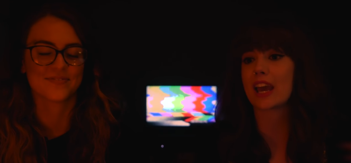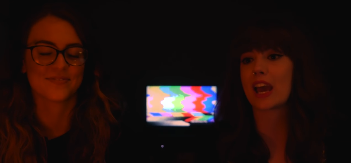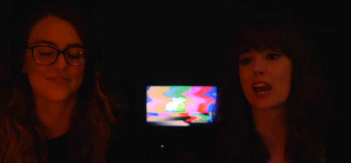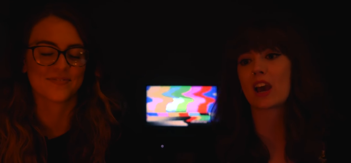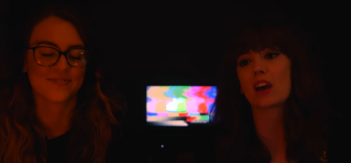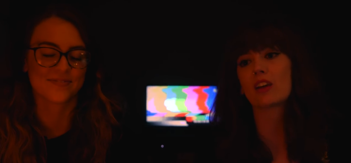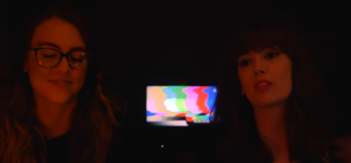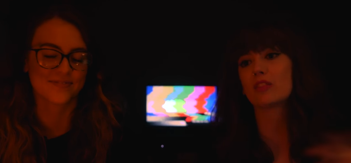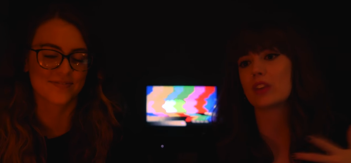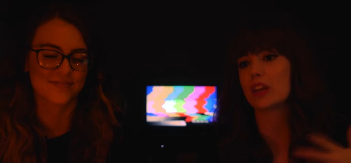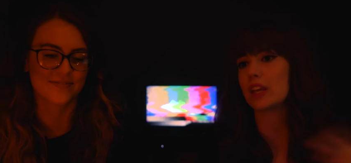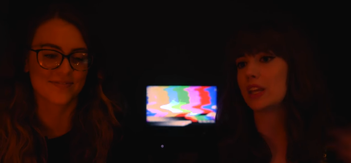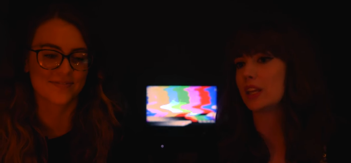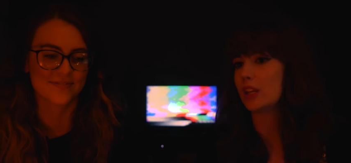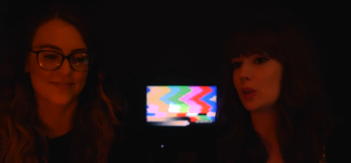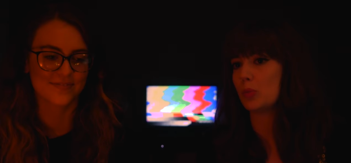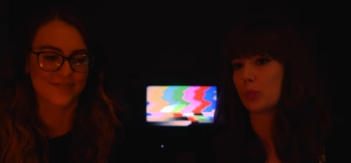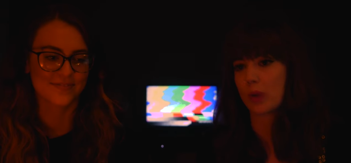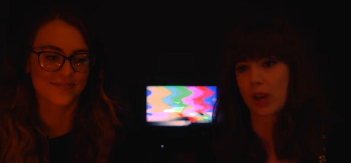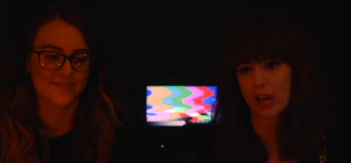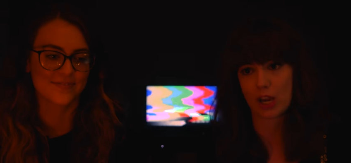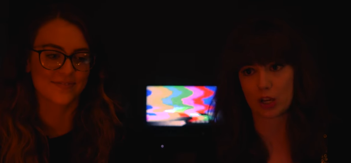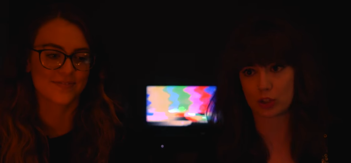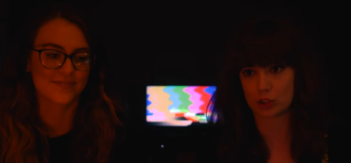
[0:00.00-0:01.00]
Speaker 1: have any
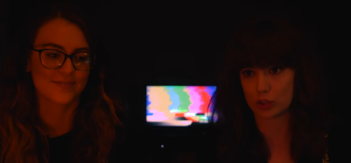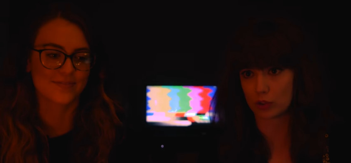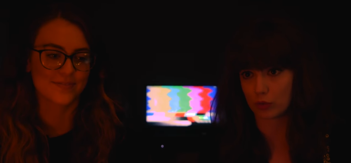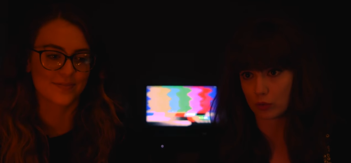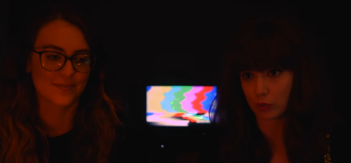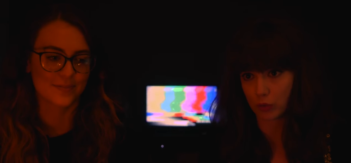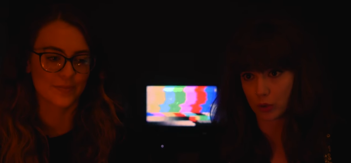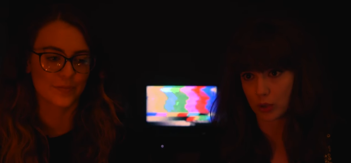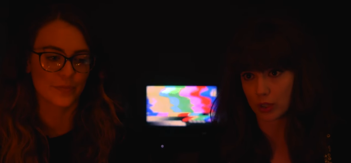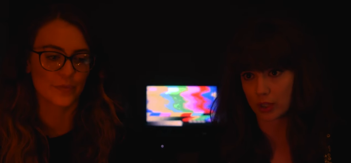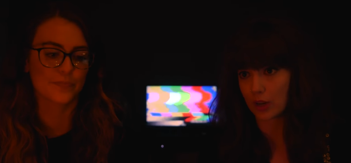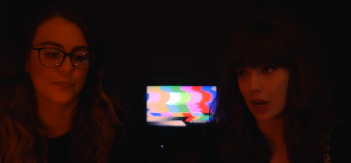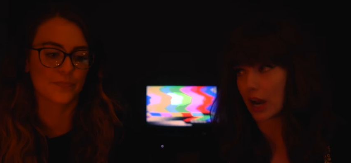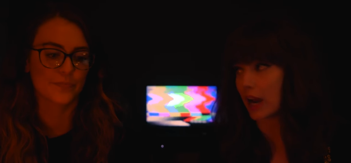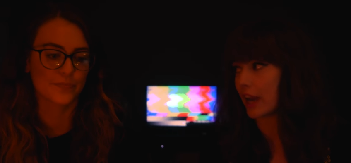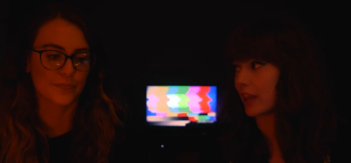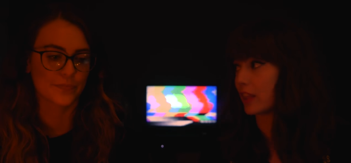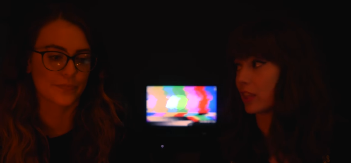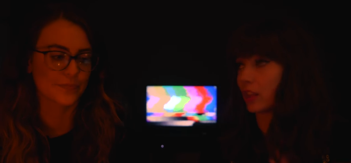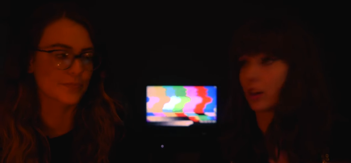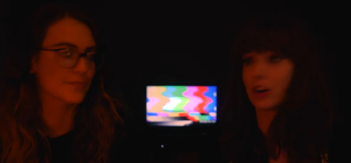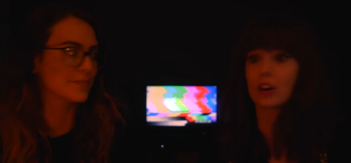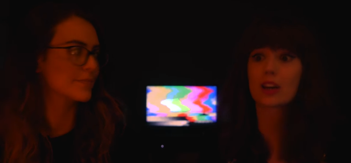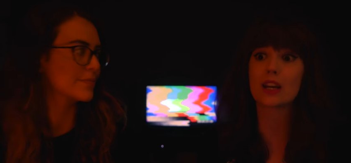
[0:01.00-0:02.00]
passion for it. Sure. I
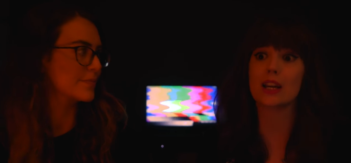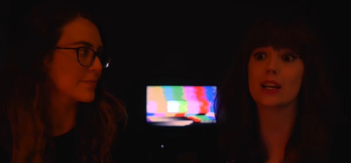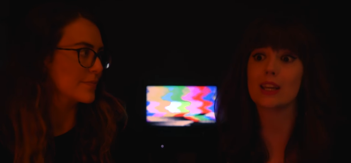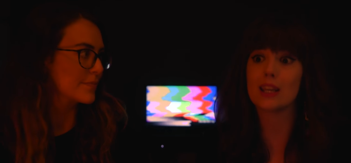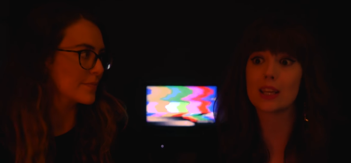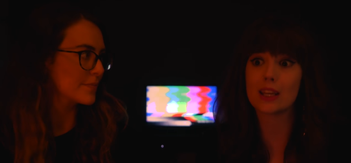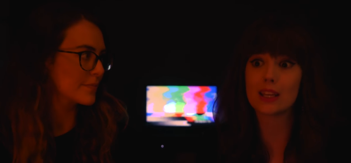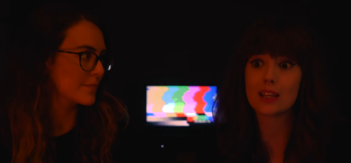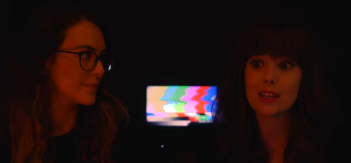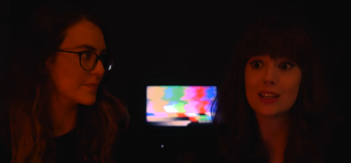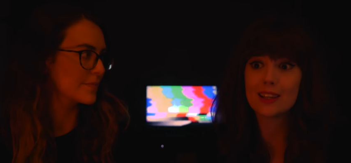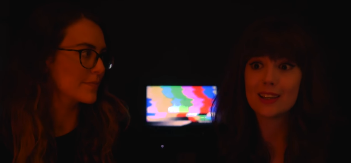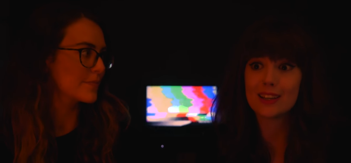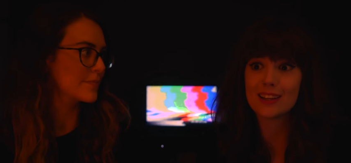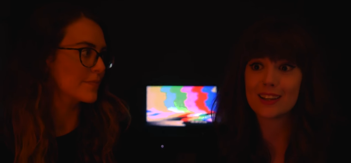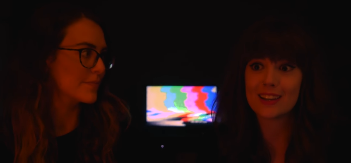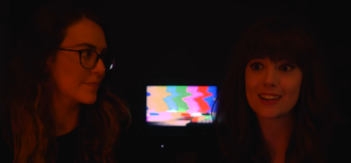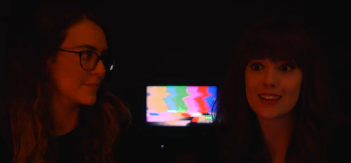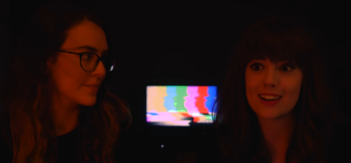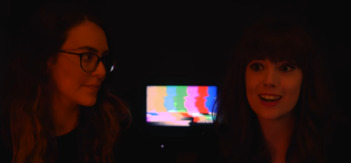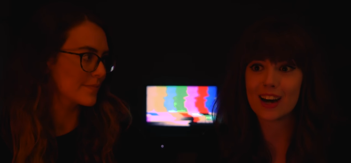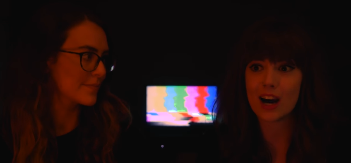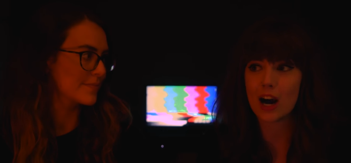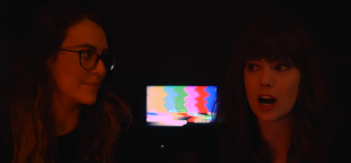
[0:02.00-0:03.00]
thought I did.
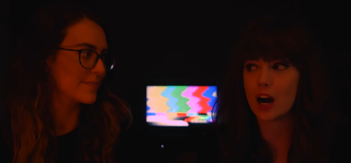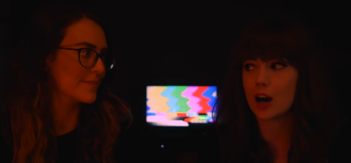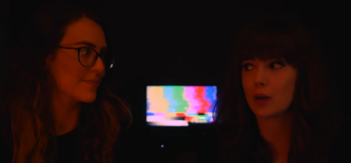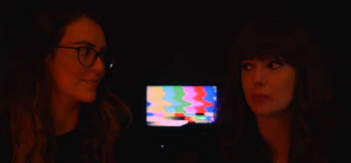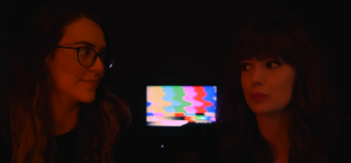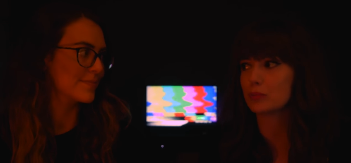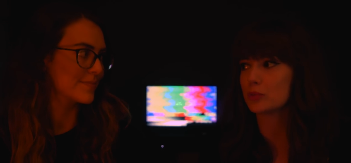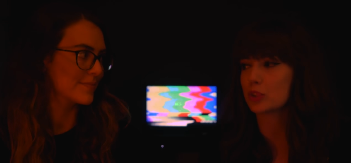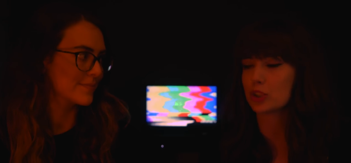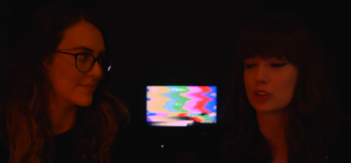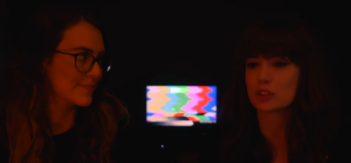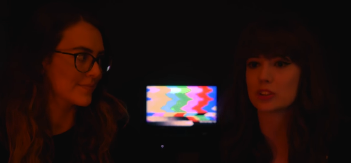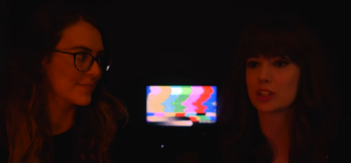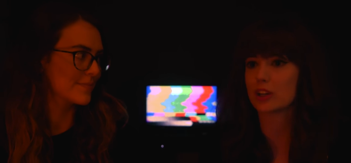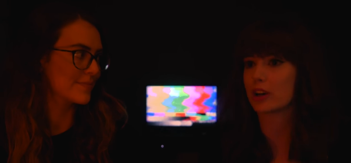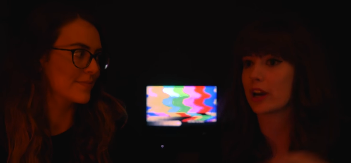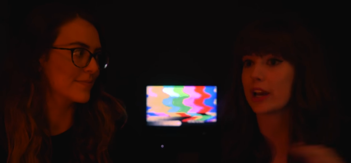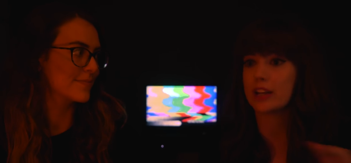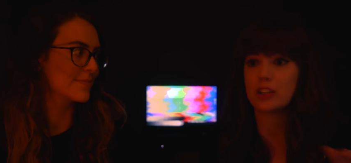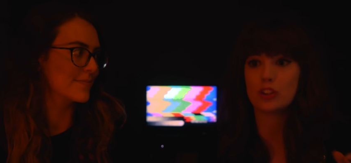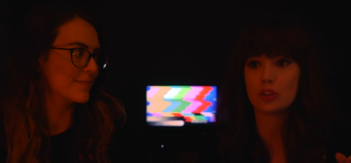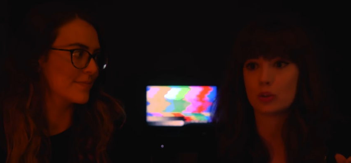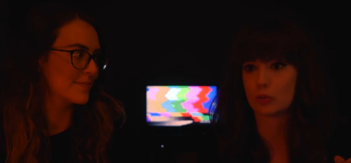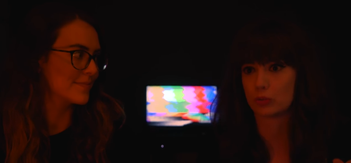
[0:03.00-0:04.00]
Um, turns out I
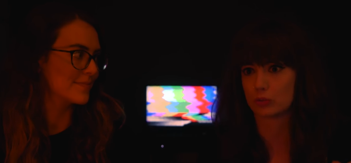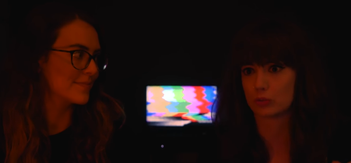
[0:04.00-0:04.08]
don't.